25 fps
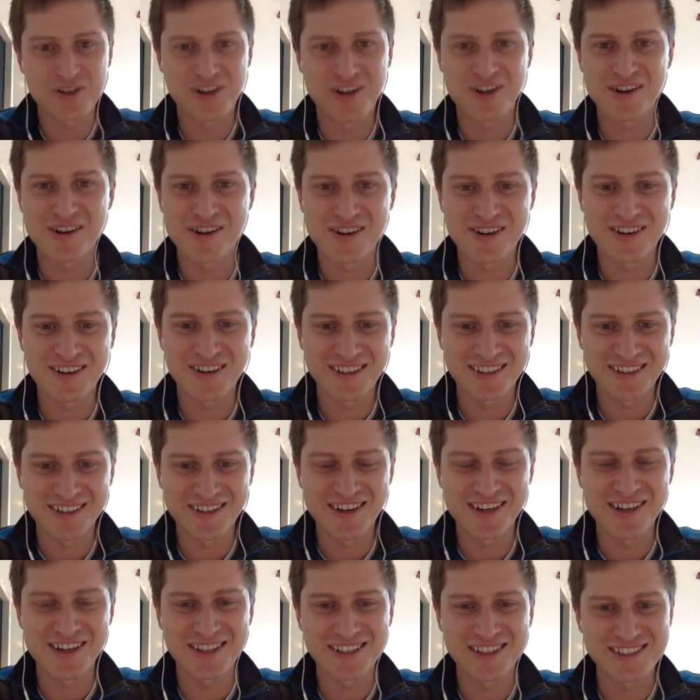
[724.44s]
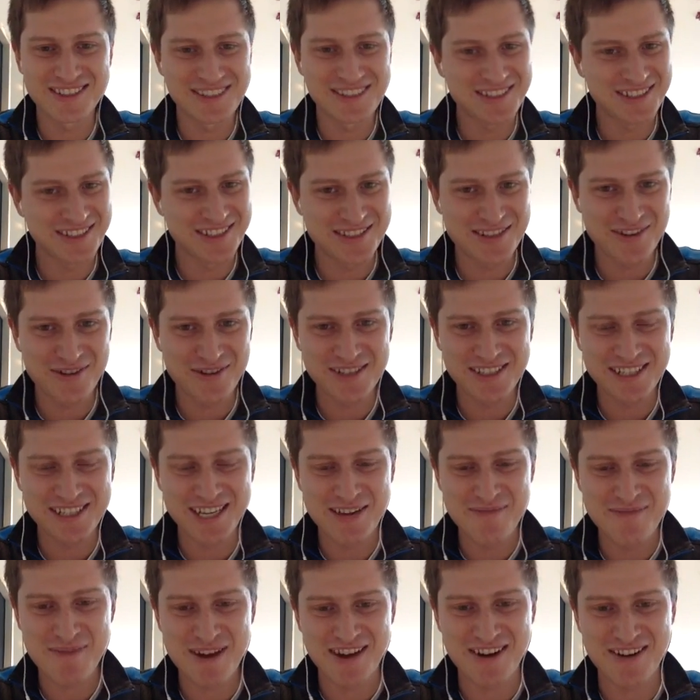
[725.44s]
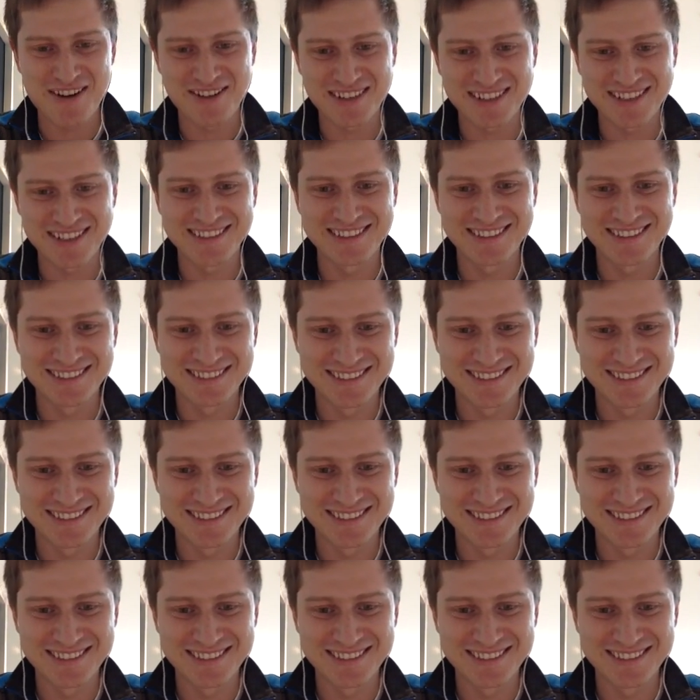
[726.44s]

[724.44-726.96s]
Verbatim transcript: your, your, English is, is always so, getting better, right?